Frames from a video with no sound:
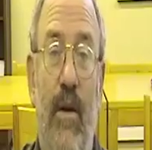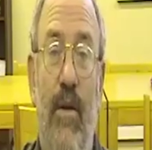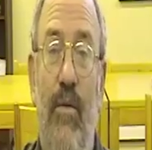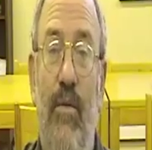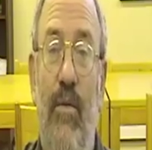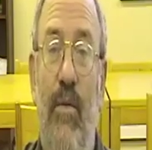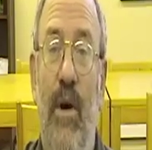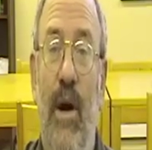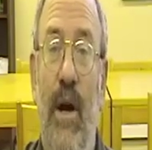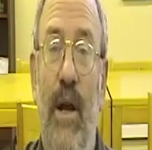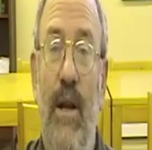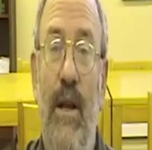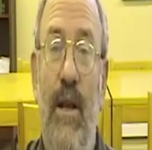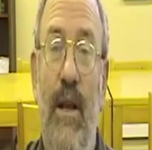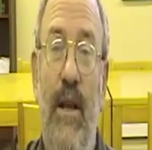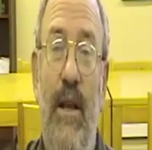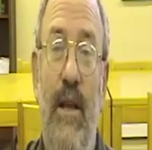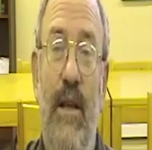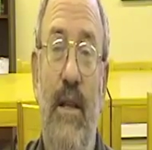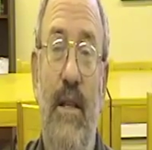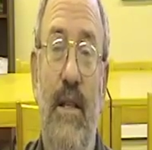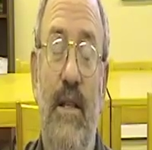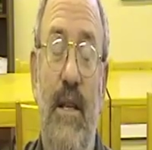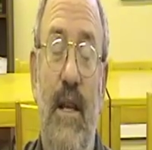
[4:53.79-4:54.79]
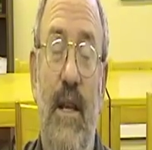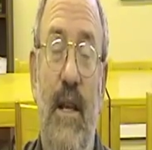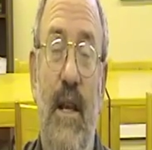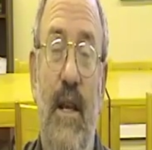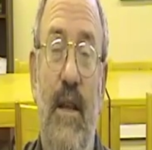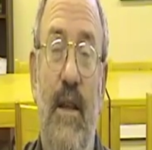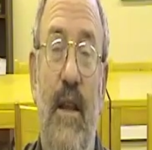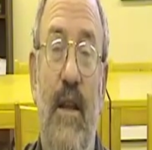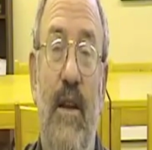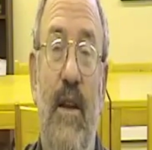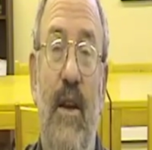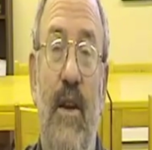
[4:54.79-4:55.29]
One is
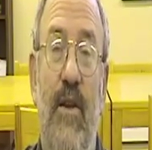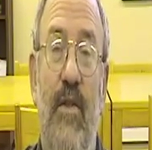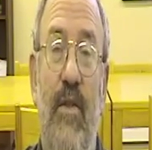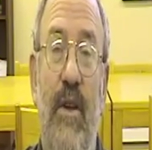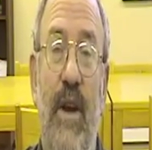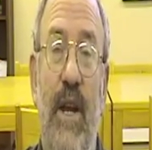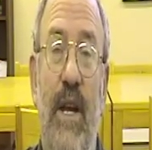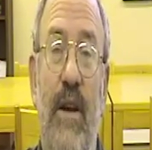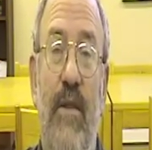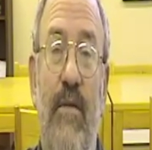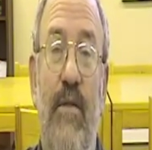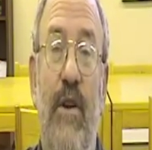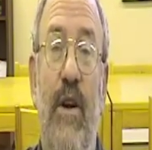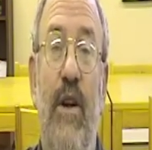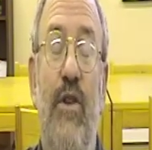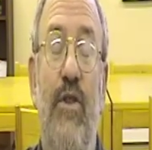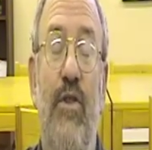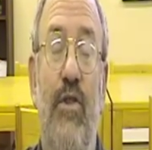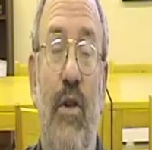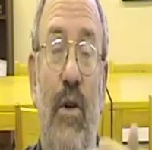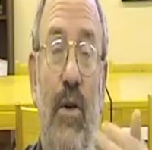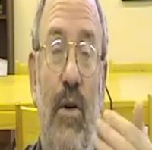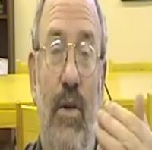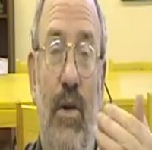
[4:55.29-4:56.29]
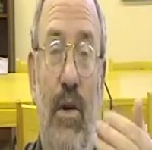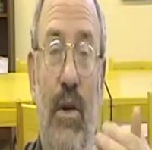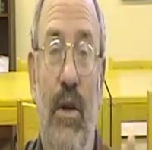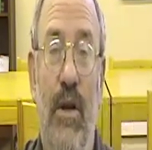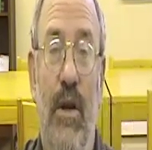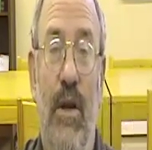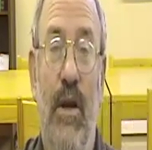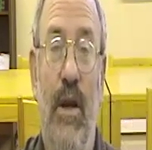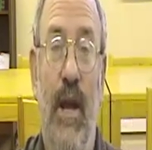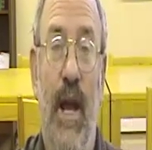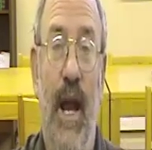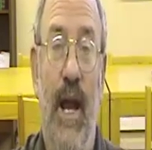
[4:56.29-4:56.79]
in the degree of control
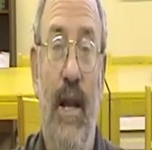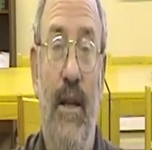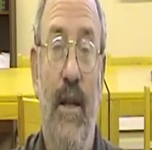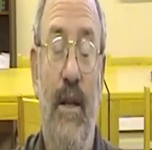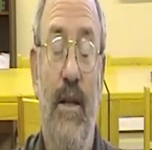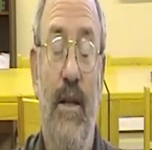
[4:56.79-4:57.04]
and